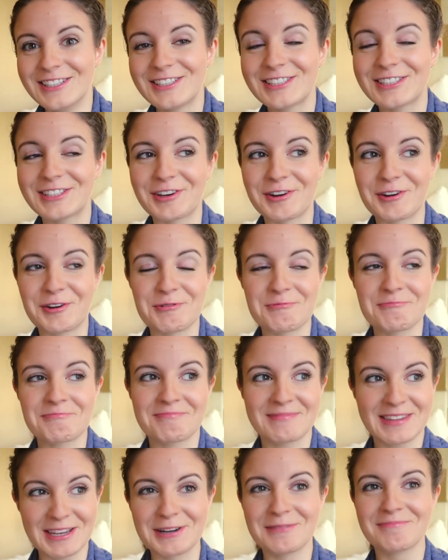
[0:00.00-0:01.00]
So
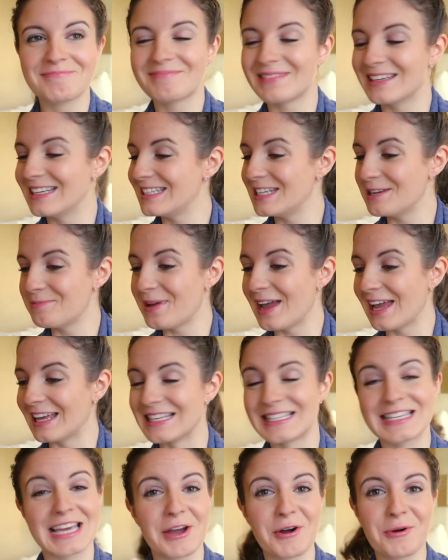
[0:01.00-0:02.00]
yeah, it
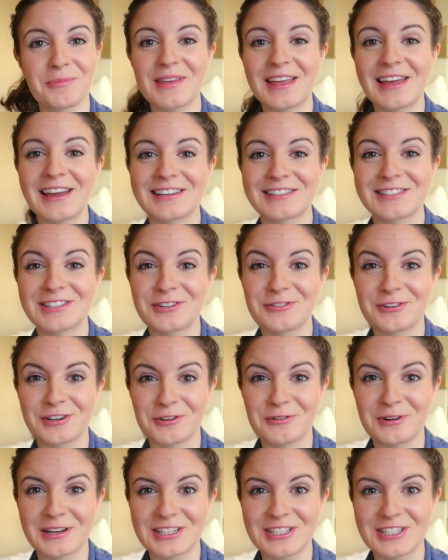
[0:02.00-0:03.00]
depends. I hope that answered
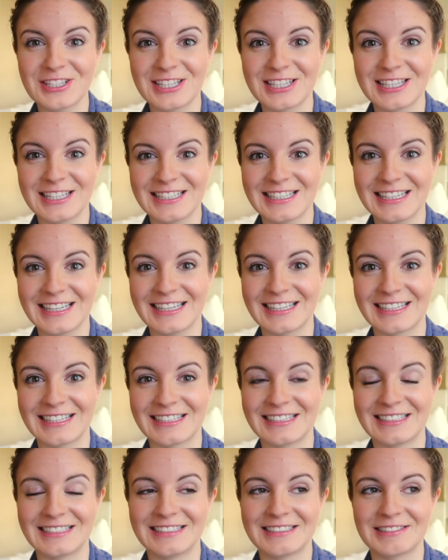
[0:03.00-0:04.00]
your question,
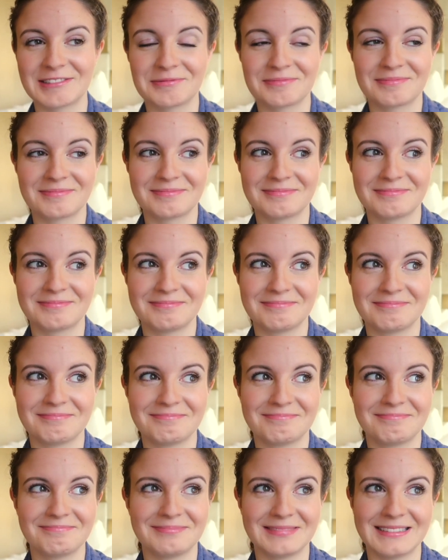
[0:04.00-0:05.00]
and
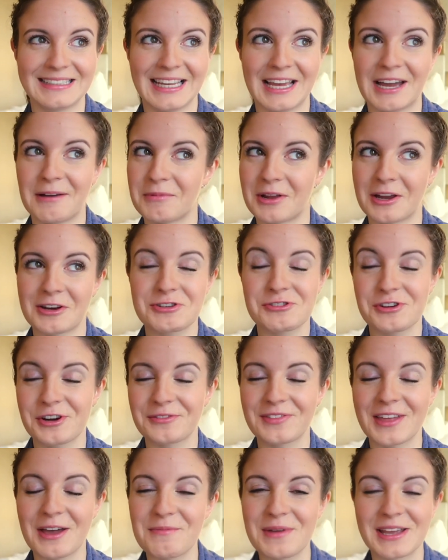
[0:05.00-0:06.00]
yeah, I'm not sure
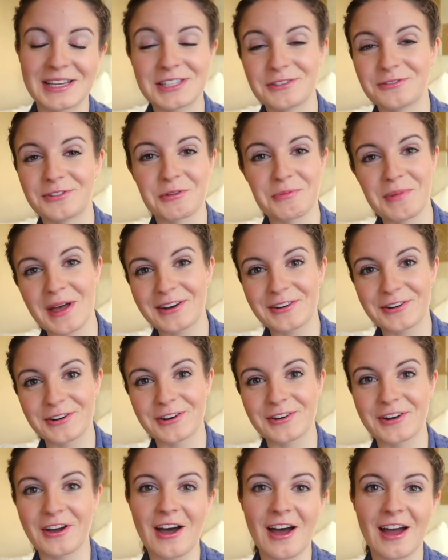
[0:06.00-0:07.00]
if that makes you feel better
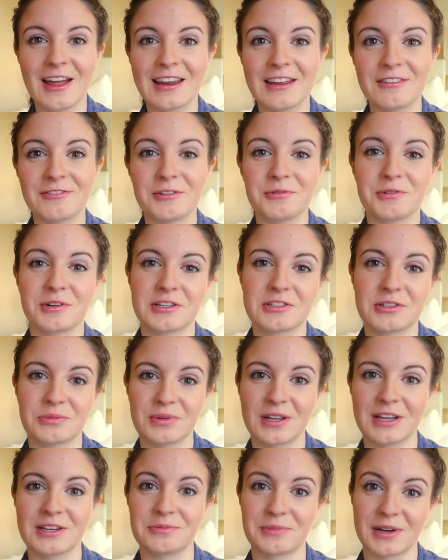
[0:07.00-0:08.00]
or not. If you wanted to
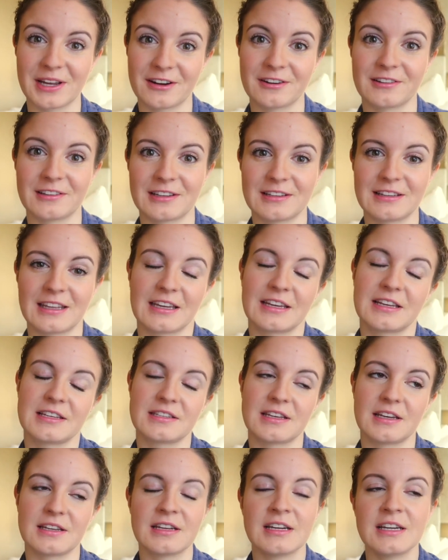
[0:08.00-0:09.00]
apply to my airline, like
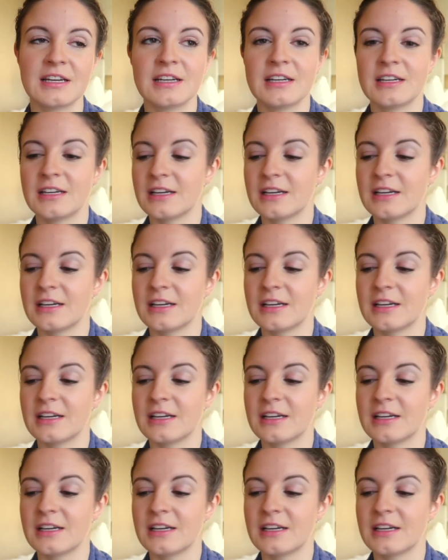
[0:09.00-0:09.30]
I said,